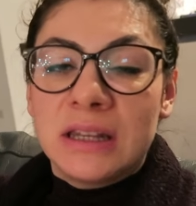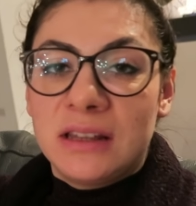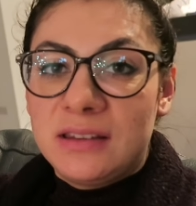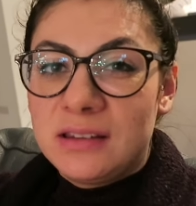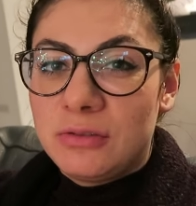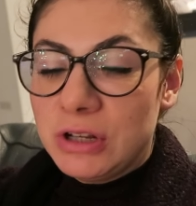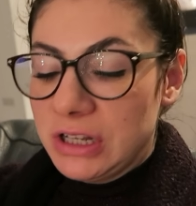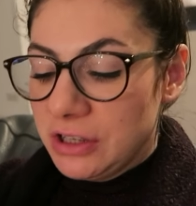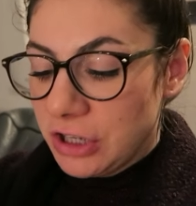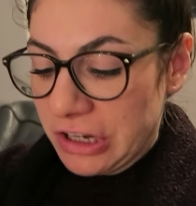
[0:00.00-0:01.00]
this is
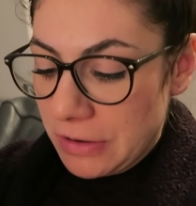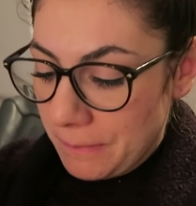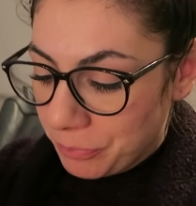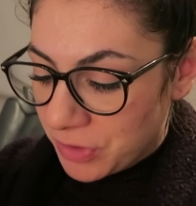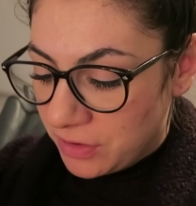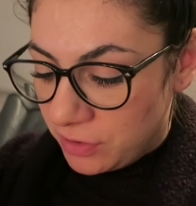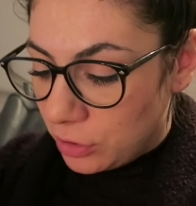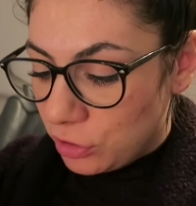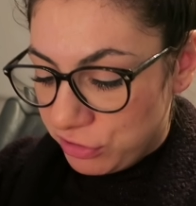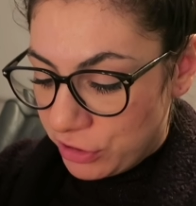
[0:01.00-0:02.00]
really good. It's a
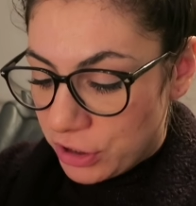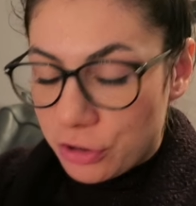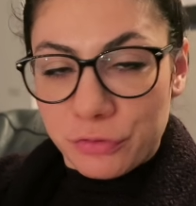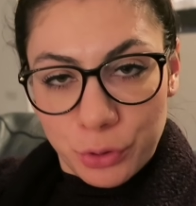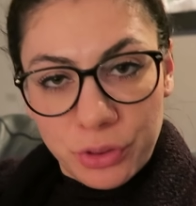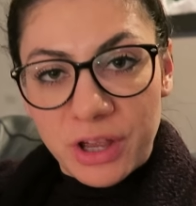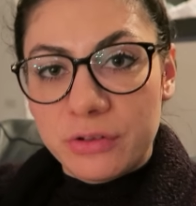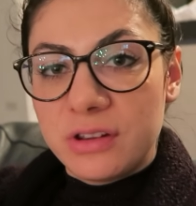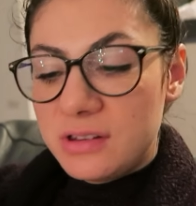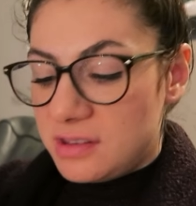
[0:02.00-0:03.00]
good start of
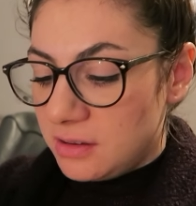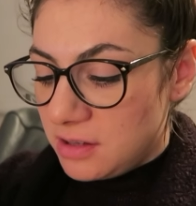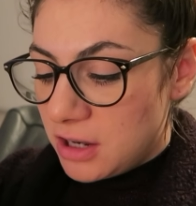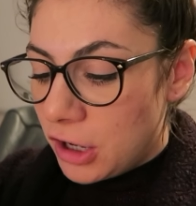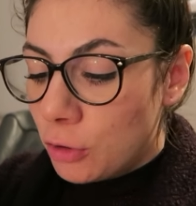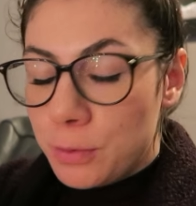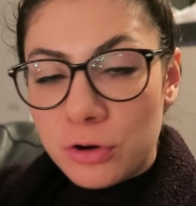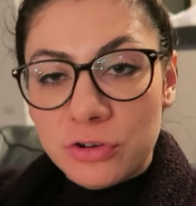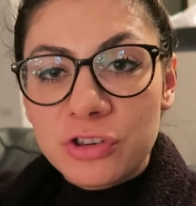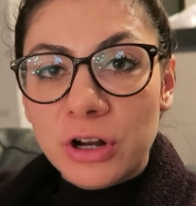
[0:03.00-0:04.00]
2016. I hope
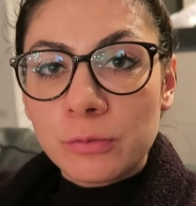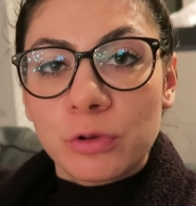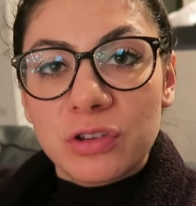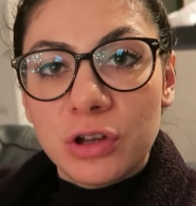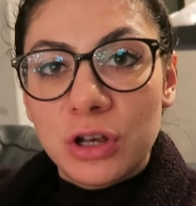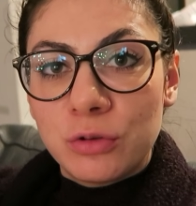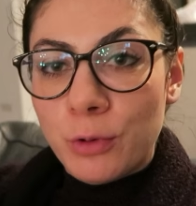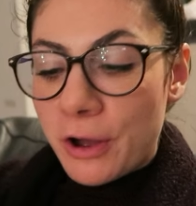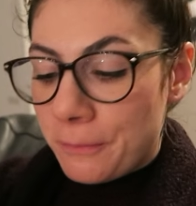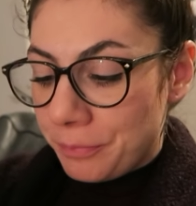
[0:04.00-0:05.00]
your start was good as
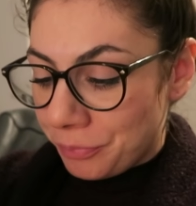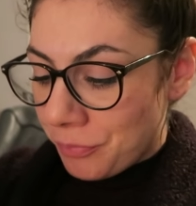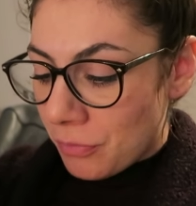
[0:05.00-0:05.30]
well.